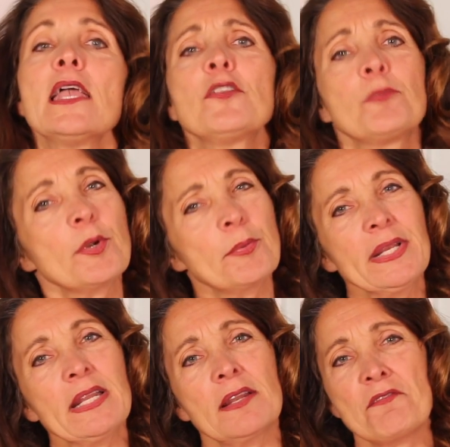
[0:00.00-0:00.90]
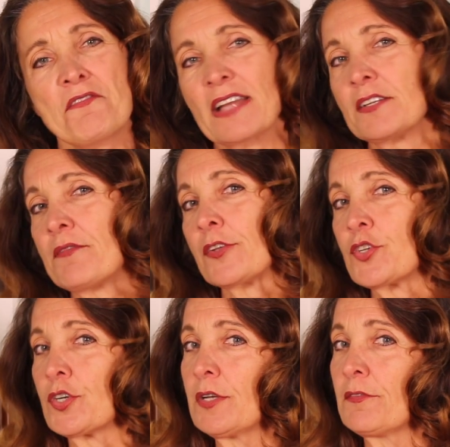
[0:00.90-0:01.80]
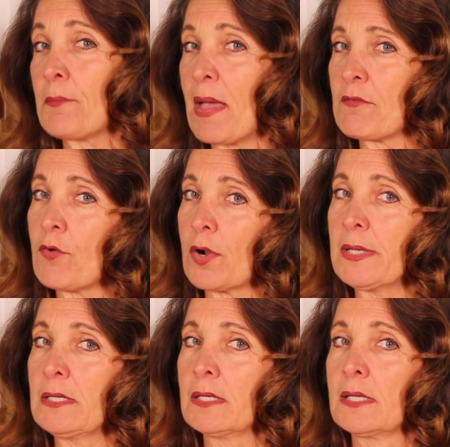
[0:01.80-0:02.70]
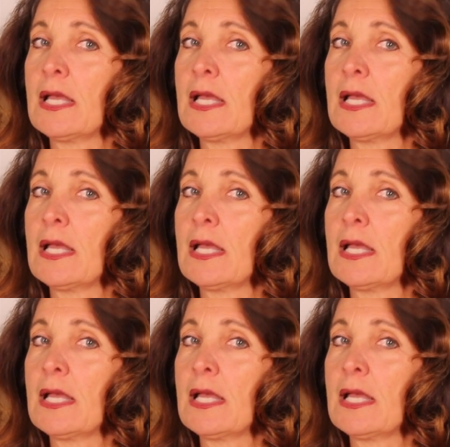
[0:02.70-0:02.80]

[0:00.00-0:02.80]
Is berberine an effective alternative to metformin?